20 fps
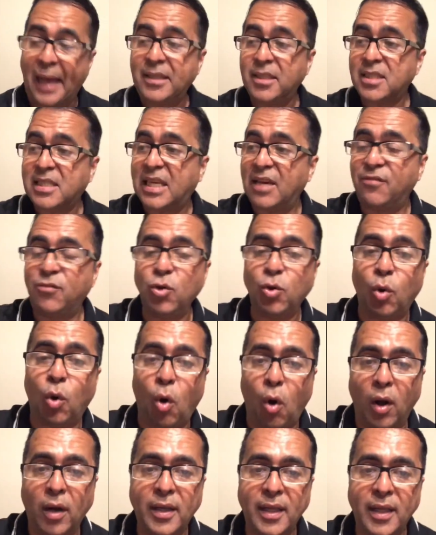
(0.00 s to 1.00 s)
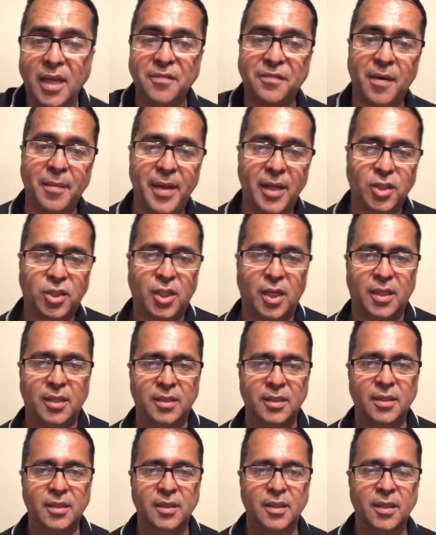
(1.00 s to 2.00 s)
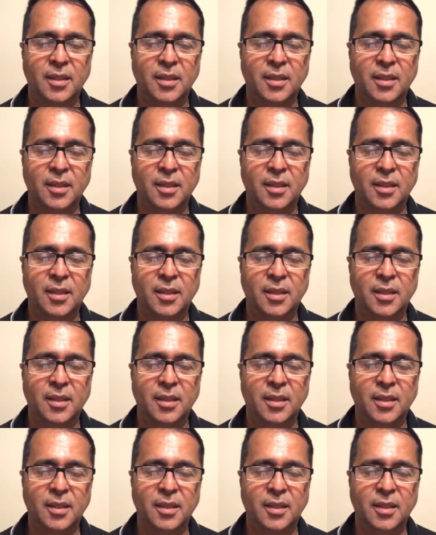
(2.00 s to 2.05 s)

I just give you all the information.